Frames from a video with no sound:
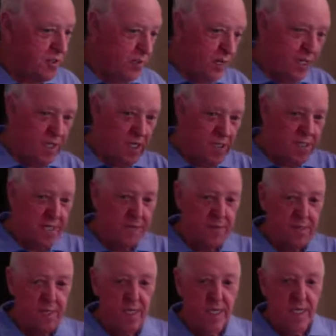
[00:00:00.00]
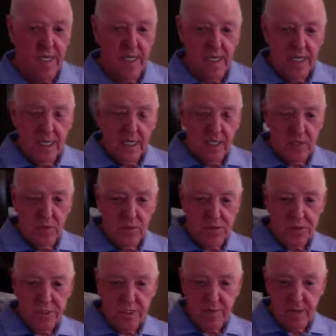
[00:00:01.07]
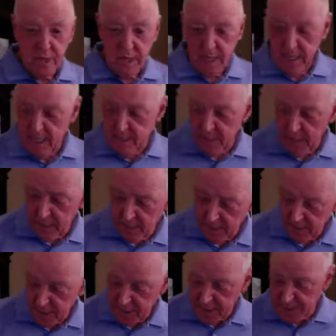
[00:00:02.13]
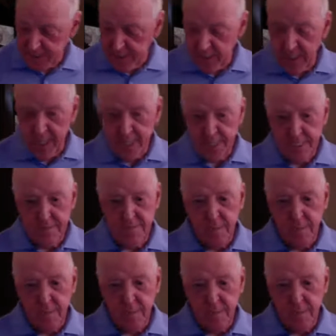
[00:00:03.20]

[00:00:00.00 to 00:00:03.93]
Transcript: you want to contact me, you will see my email address at the end.